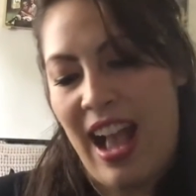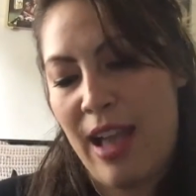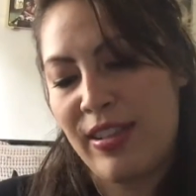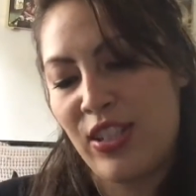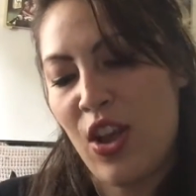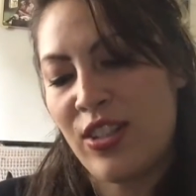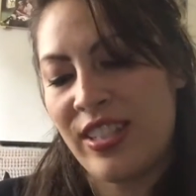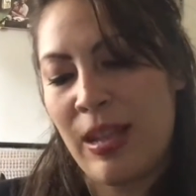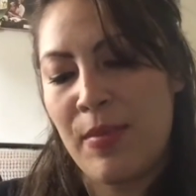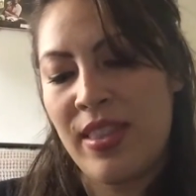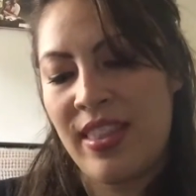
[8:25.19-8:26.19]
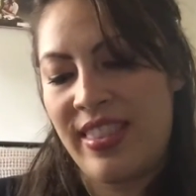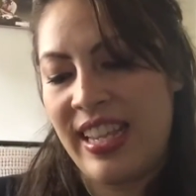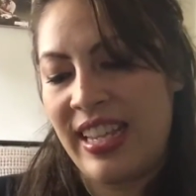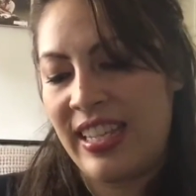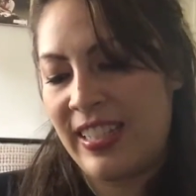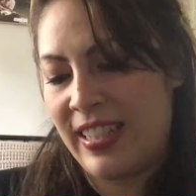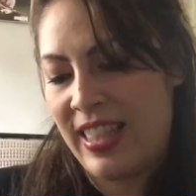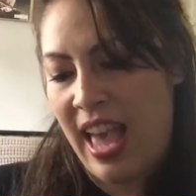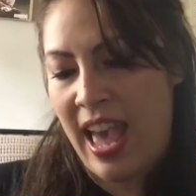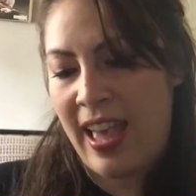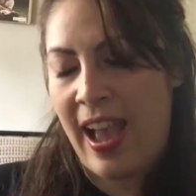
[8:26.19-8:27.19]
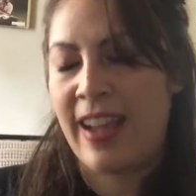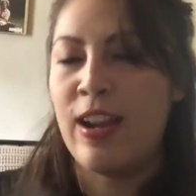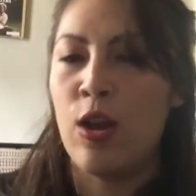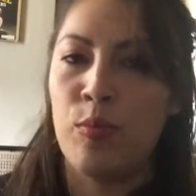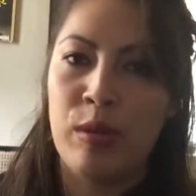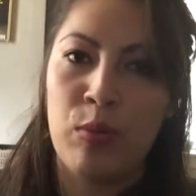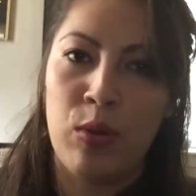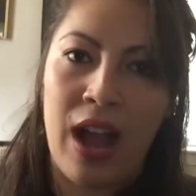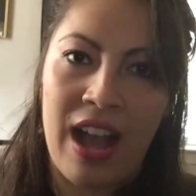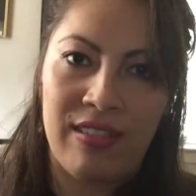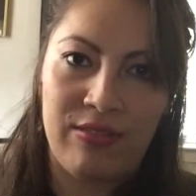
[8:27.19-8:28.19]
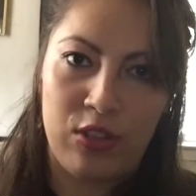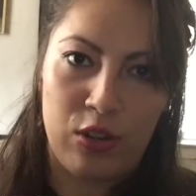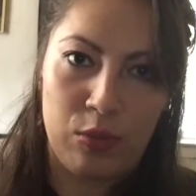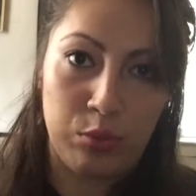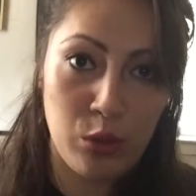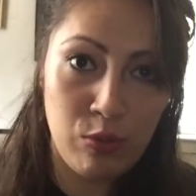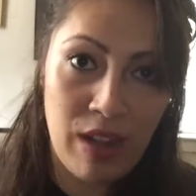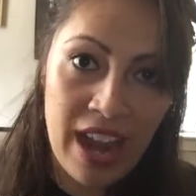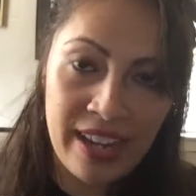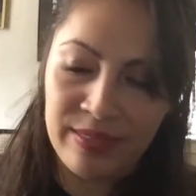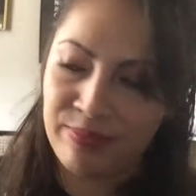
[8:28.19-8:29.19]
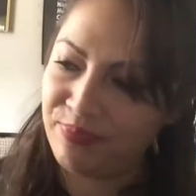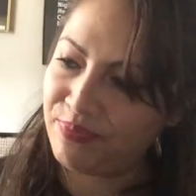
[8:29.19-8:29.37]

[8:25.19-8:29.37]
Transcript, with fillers: I saw some of the things that I know people got for Blu-ray.